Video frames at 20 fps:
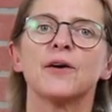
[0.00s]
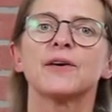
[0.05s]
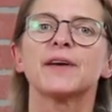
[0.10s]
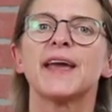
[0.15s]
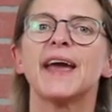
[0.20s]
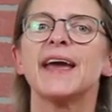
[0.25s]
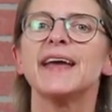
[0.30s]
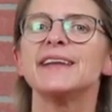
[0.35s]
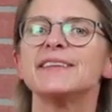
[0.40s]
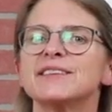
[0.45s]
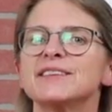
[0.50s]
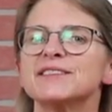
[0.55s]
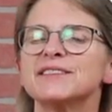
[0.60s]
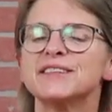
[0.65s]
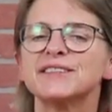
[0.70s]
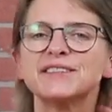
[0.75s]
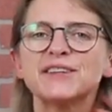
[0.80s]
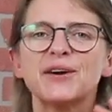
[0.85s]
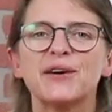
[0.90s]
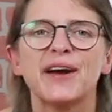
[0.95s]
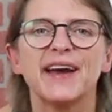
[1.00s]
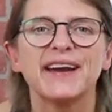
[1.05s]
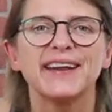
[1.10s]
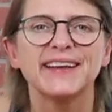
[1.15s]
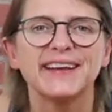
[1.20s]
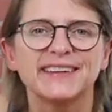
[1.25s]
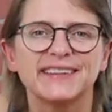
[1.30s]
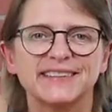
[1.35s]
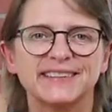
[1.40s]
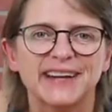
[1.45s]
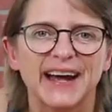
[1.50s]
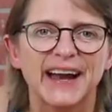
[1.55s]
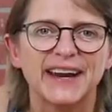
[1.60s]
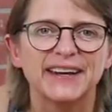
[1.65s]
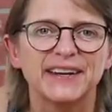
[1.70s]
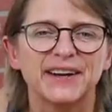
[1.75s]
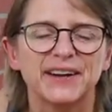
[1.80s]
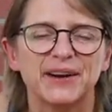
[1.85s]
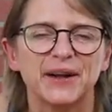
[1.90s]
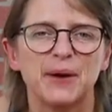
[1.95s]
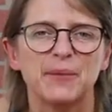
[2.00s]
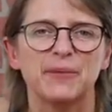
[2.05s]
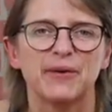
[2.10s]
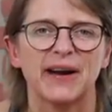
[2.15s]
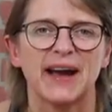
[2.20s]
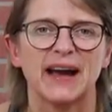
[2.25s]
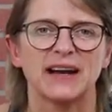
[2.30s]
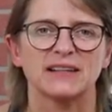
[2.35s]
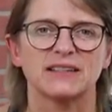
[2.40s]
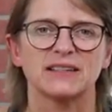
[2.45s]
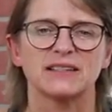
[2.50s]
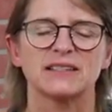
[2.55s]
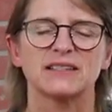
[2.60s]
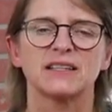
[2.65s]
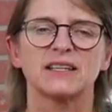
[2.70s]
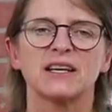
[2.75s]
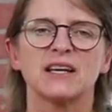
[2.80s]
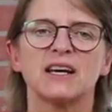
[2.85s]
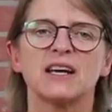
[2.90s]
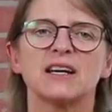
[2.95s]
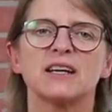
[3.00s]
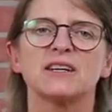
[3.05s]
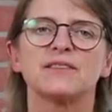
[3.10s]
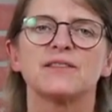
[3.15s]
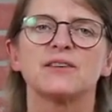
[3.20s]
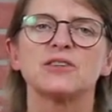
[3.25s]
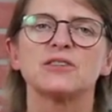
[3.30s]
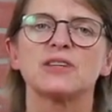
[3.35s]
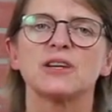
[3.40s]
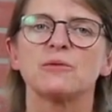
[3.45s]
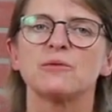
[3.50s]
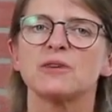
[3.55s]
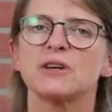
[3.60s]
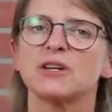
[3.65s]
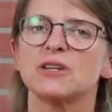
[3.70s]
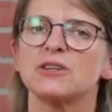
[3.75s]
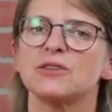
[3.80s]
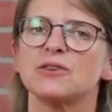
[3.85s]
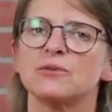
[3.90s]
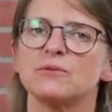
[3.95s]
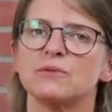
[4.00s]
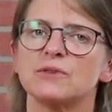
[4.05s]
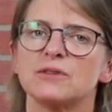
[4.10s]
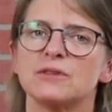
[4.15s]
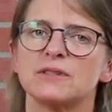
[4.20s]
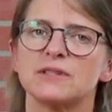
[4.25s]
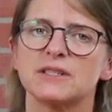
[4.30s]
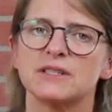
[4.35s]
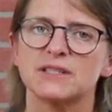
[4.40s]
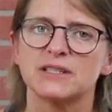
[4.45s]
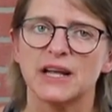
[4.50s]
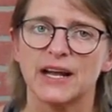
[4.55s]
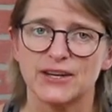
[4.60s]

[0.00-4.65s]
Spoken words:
Okay, so let's go ahead and get started in our practice. The first thing we're going to do is to